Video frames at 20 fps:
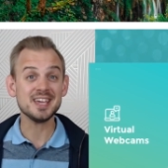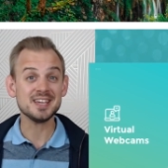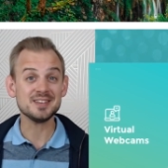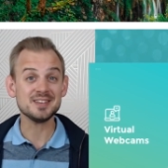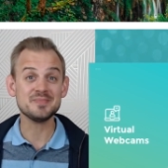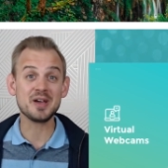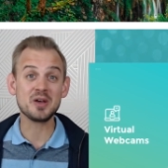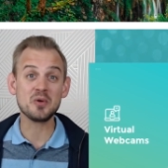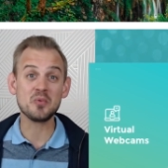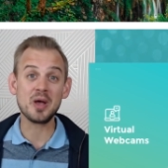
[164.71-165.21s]

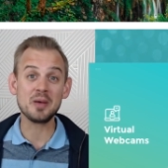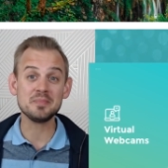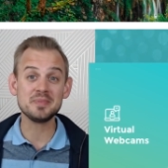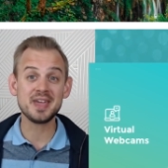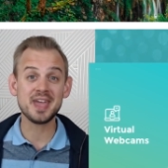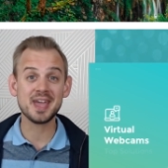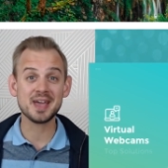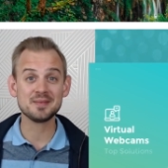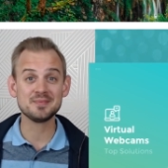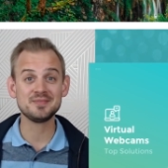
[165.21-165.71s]
in my
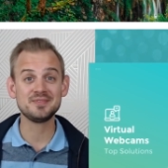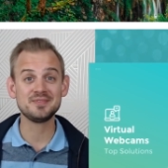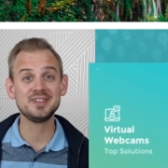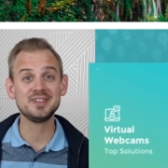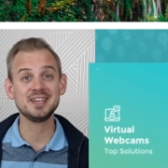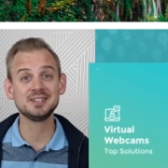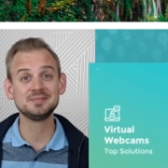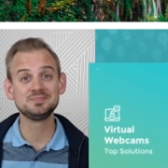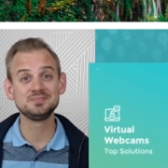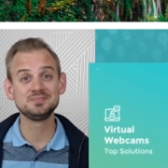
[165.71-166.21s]
webcam
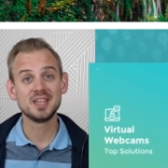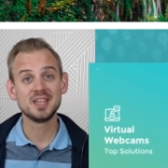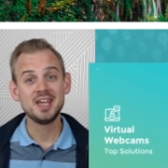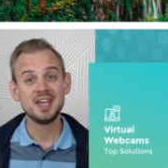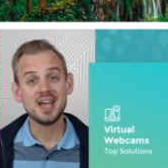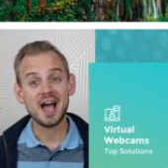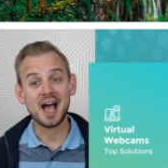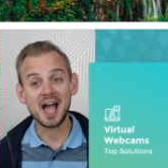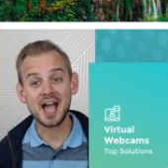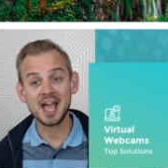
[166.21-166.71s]
feed.
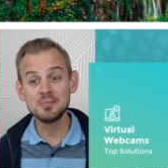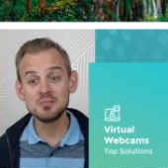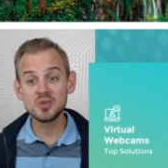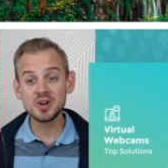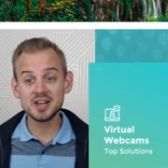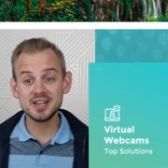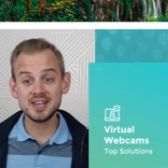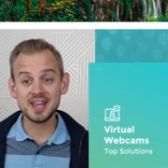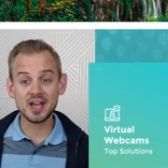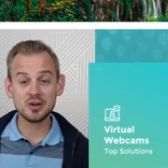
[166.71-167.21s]

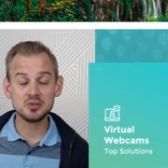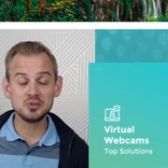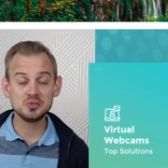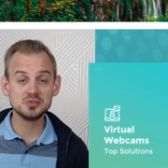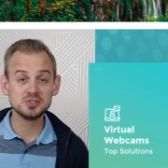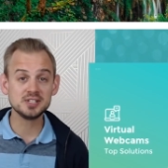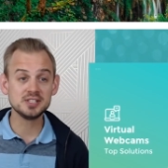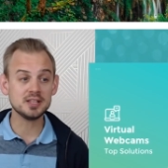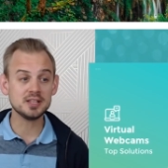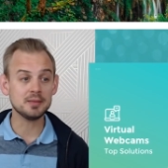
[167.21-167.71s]
I'm right now
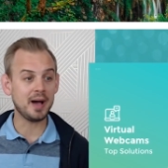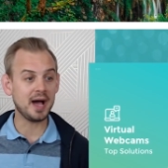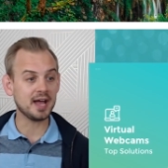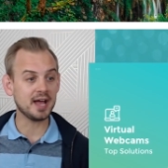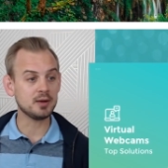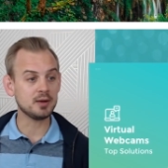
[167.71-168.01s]
using the